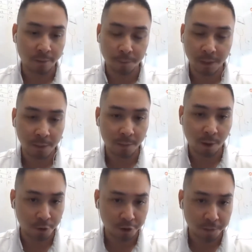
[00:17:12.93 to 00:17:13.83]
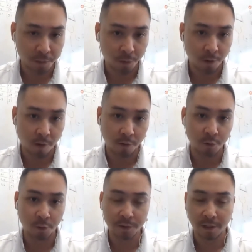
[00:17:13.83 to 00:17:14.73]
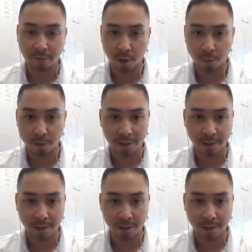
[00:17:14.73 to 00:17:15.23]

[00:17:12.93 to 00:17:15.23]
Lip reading: B2B partnerships with large real estate developers